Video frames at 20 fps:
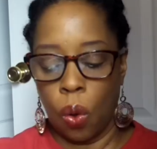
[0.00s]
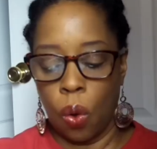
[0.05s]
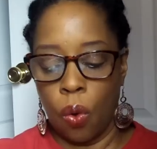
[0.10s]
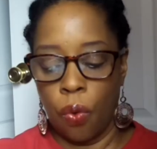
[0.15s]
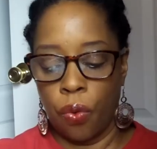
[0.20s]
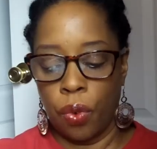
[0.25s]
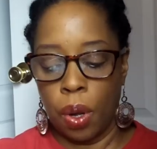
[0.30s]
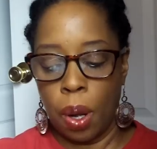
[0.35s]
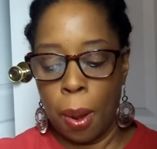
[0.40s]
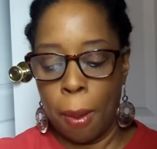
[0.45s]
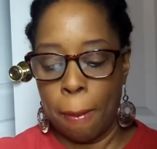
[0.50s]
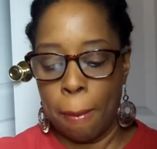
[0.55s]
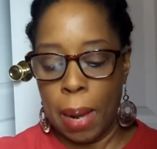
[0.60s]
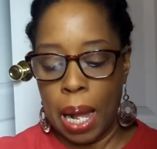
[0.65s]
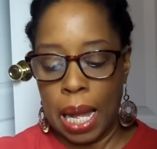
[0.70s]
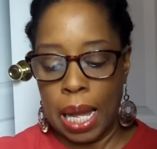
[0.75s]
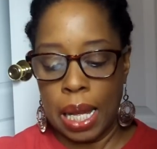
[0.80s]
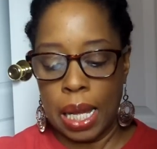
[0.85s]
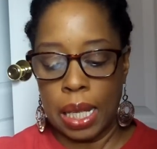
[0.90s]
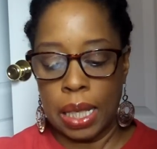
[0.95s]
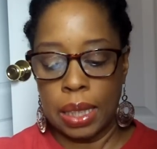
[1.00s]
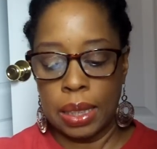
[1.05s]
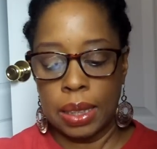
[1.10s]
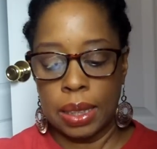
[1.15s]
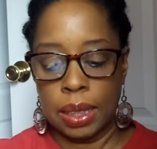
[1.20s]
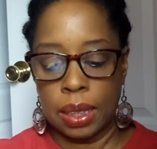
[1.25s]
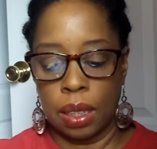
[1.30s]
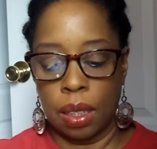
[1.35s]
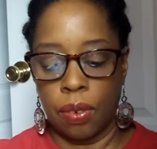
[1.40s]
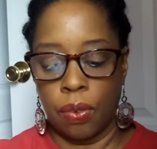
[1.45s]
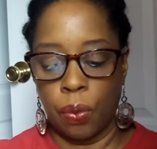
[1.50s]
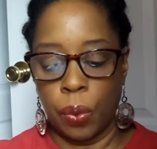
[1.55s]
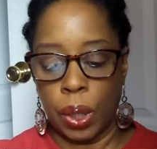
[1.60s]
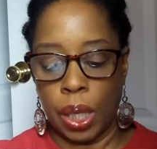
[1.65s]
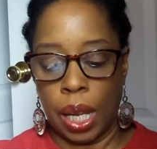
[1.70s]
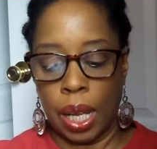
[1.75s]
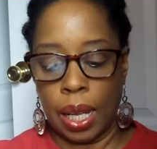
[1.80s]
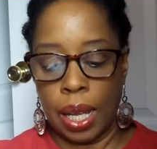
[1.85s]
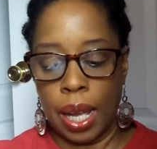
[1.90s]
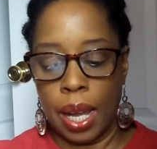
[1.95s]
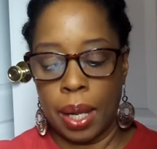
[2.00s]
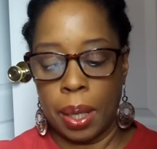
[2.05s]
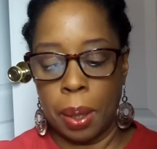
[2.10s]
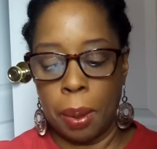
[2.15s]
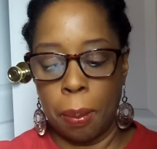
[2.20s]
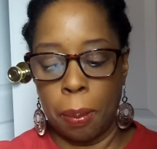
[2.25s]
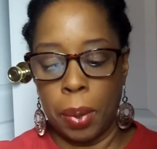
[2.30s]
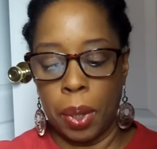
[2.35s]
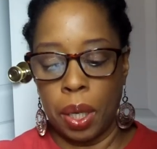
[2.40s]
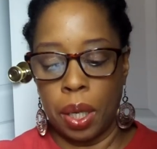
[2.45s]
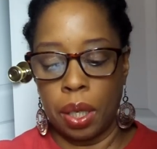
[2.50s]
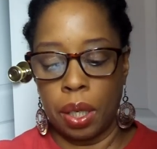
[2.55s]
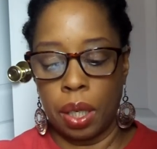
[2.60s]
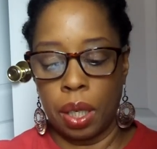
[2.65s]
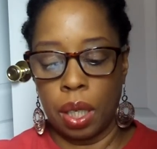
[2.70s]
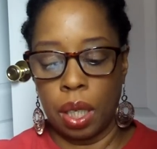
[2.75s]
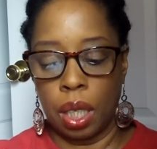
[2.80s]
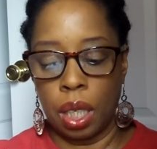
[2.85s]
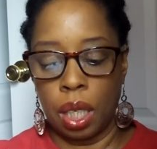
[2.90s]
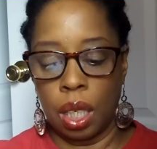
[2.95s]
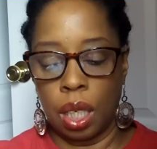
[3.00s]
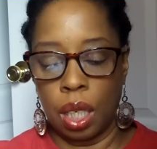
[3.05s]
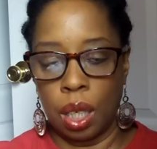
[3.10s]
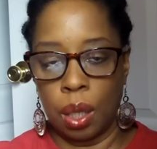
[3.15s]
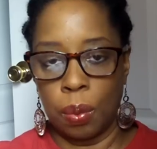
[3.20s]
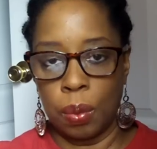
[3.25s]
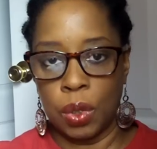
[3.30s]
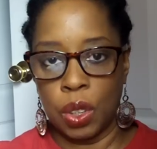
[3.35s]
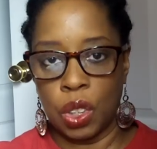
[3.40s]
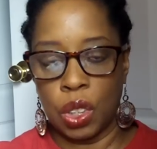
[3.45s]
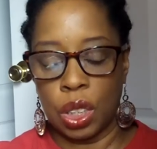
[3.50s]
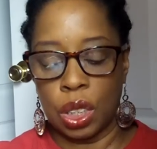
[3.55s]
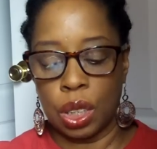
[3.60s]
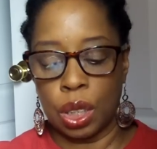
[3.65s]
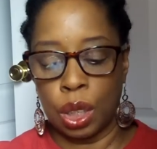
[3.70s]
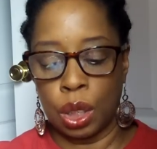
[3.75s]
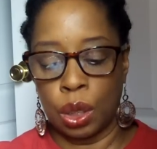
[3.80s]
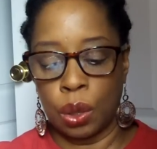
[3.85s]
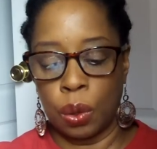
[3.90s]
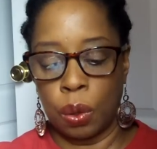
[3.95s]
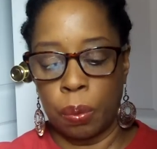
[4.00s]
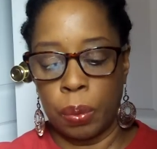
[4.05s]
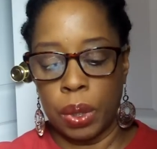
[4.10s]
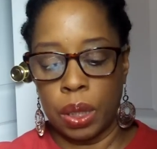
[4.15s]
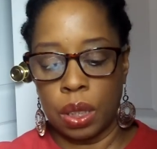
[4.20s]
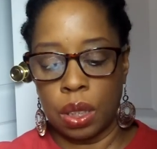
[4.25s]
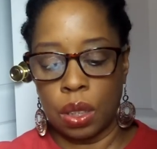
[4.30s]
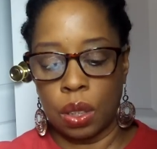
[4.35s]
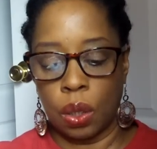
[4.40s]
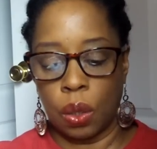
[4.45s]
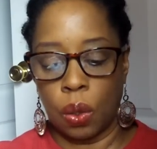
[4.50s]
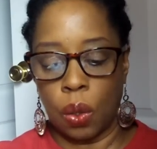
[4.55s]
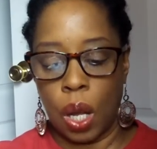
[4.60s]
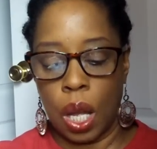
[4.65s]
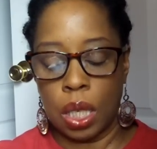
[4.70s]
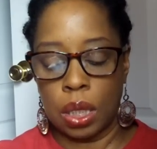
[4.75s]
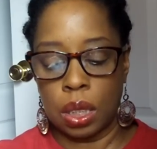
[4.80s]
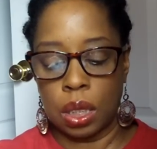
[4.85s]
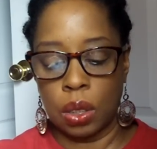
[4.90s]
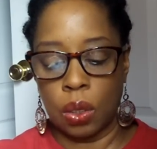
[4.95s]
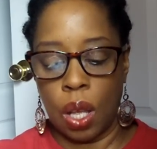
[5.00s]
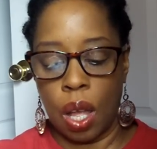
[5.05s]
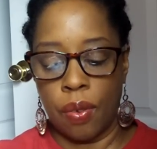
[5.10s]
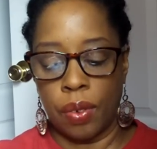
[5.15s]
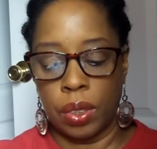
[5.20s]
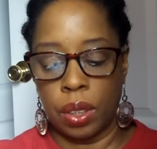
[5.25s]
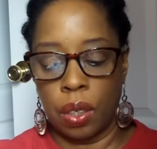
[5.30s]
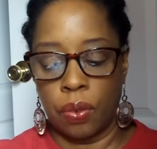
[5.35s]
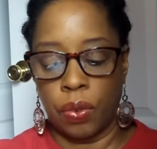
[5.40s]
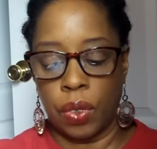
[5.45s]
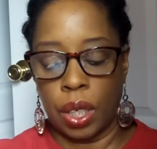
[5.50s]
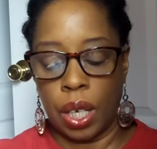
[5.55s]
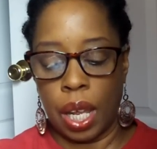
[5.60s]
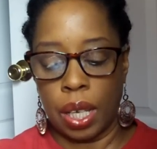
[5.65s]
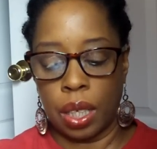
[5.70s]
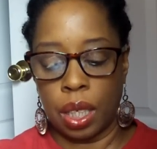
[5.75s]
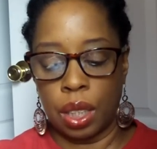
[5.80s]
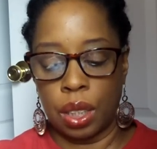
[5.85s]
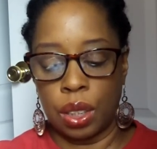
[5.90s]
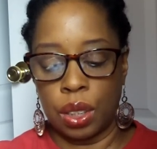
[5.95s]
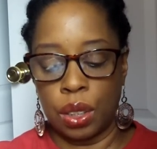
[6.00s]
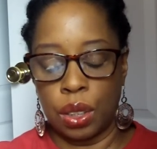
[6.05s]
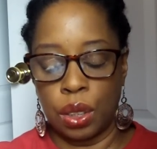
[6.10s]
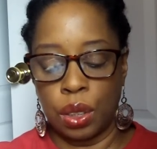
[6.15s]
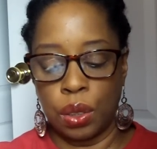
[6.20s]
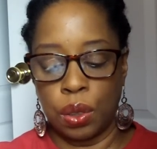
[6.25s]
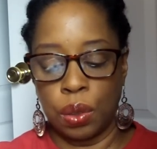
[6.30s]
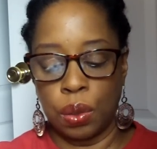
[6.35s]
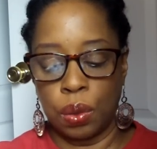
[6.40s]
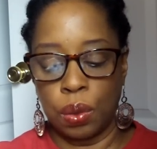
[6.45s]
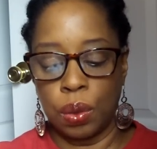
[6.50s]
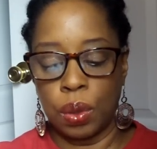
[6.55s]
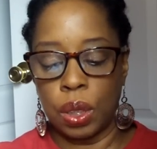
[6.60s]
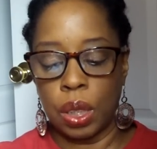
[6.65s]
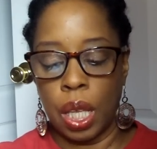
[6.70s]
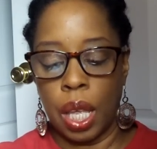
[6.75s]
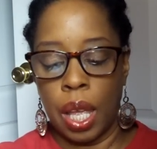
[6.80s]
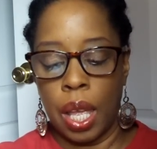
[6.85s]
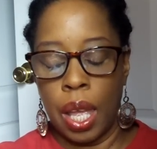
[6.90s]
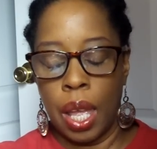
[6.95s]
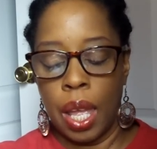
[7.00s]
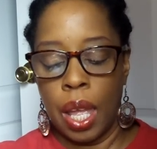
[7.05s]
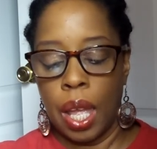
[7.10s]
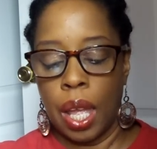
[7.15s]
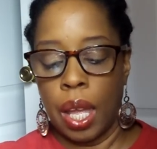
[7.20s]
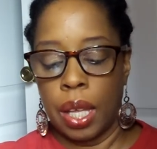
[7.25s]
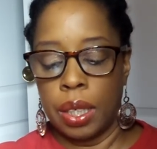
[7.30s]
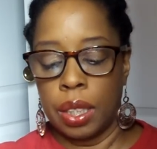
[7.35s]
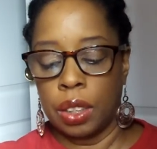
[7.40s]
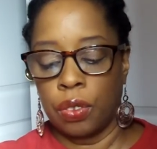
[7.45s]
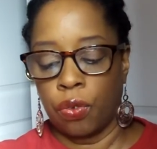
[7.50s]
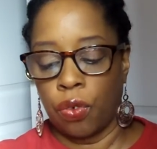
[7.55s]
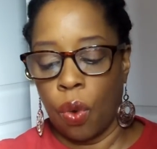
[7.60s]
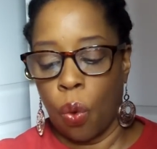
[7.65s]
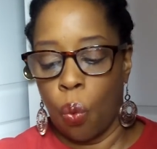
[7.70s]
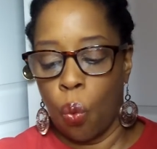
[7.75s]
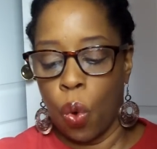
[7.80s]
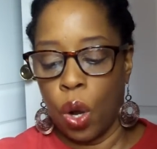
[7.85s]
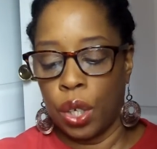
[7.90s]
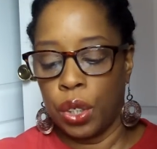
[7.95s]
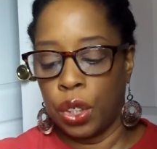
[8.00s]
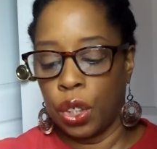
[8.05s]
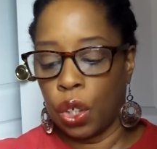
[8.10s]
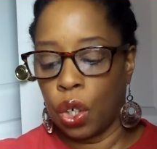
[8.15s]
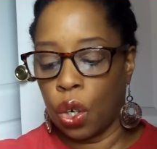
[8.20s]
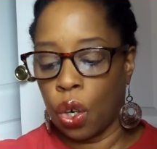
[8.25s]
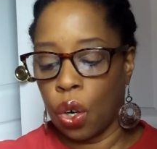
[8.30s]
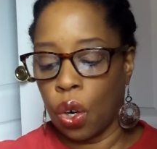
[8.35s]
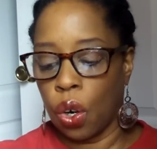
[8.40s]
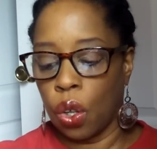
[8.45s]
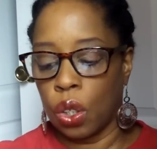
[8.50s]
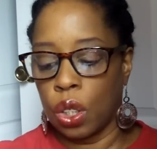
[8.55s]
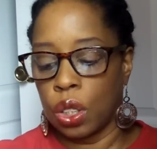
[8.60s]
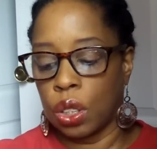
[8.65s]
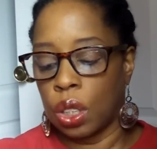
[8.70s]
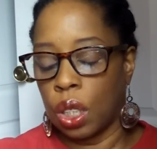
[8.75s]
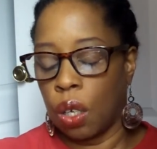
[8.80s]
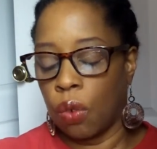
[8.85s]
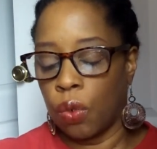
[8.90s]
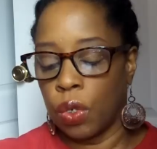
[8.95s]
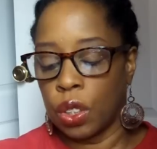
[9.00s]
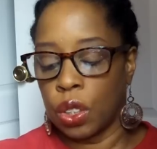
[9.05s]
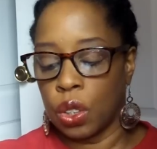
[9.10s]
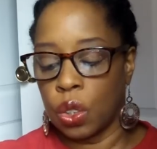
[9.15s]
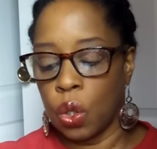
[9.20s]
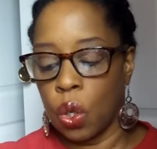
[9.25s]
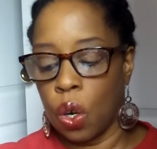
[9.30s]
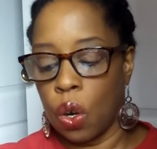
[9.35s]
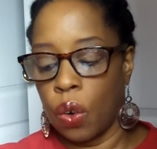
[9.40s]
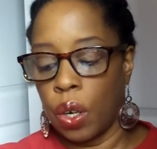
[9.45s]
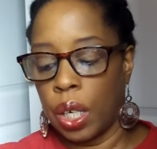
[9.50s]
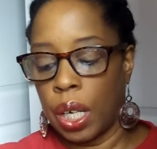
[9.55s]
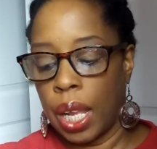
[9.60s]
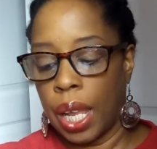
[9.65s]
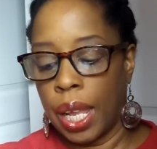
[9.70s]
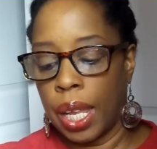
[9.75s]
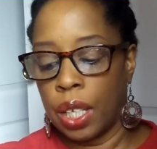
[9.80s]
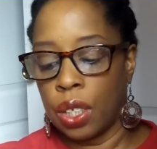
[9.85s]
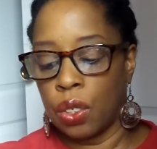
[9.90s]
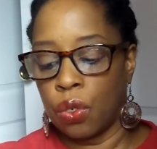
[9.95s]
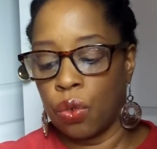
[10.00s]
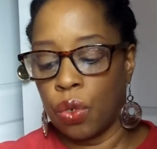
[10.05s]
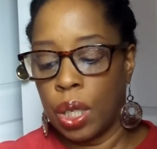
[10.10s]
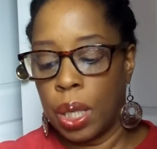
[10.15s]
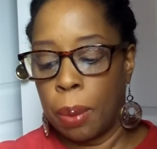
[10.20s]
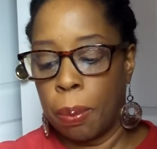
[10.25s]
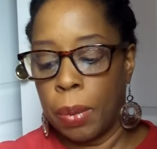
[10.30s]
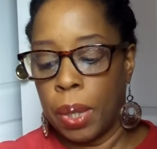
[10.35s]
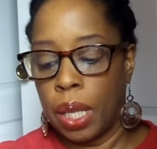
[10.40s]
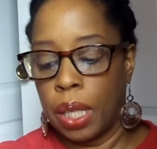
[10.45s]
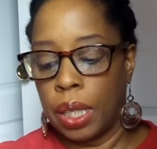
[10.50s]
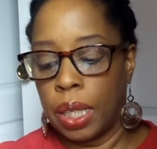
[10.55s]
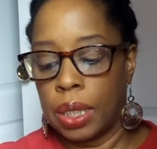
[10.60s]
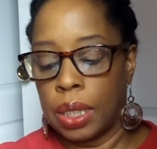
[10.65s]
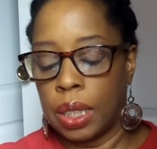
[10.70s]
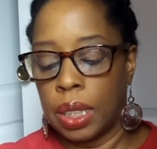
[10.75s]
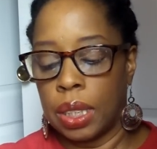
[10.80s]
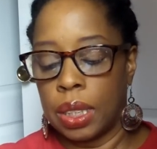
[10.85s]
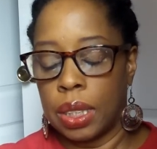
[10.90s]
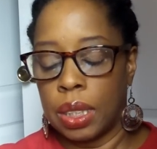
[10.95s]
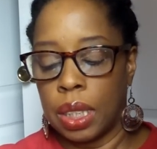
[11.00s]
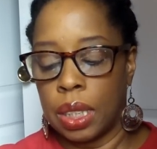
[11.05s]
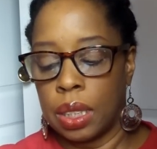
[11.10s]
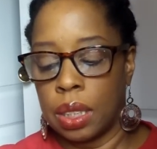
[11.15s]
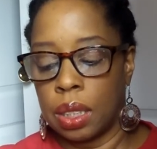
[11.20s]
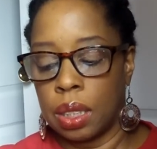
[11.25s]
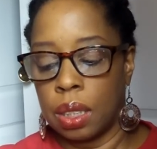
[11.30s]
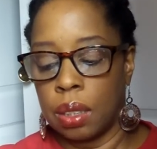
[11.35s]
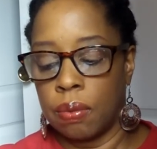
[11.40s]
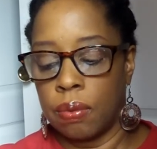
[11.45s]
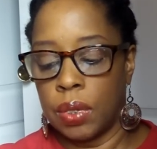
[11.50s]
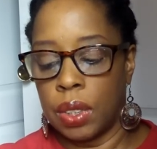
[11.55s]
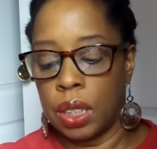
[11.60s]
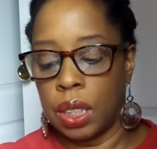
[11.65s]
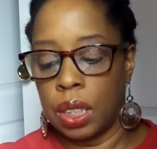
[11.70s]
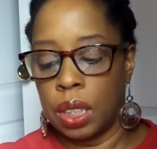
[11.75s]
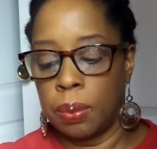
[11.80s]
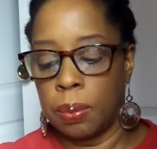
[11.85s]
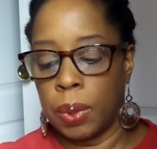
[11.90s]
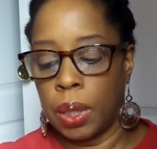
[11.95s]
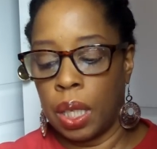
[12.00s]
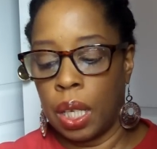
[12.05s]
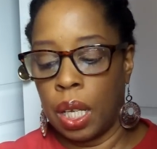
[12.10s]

over my stuff when I got it, but it was just a little bit, so I still have enough that I could use. And it's from Wonder Curl. It's their restoring hair treatment. It's an intensive, deep